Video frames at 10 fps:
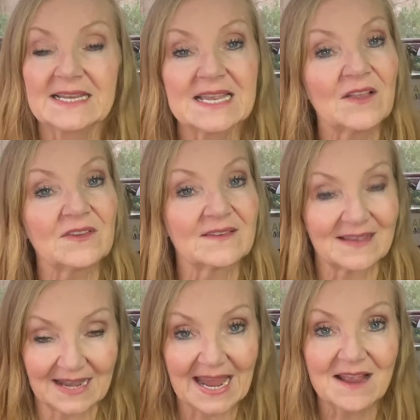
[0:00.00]
tells us
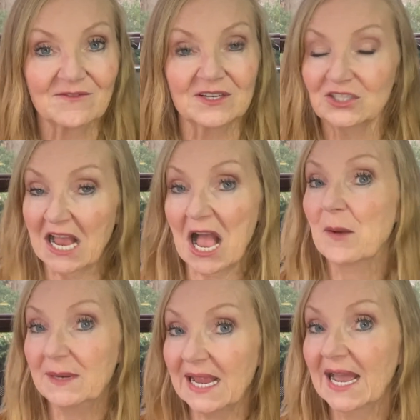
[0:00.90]
on average how
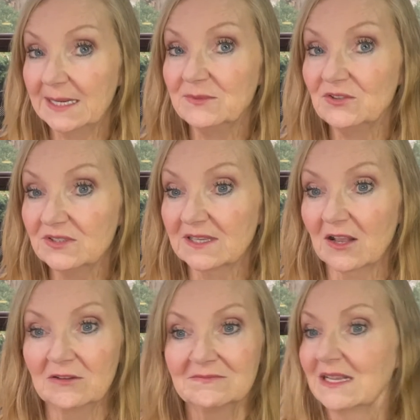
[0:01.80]
many items you
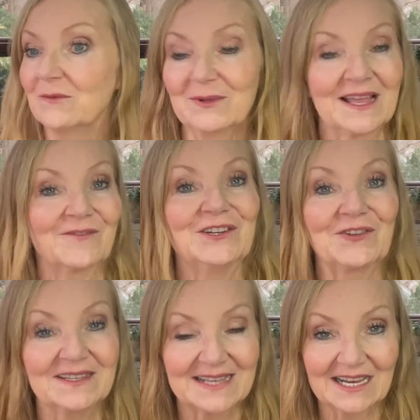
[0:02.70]
sell with every
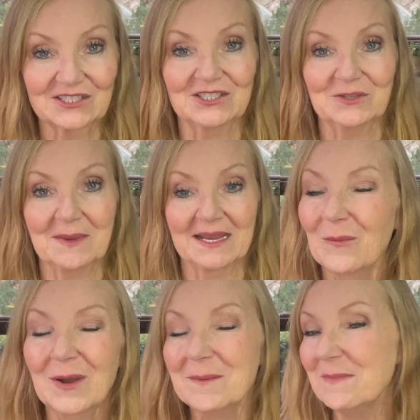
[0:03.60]
transaction you make.
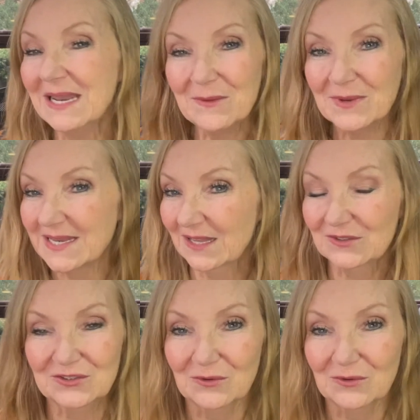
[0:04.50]
What many retailers don't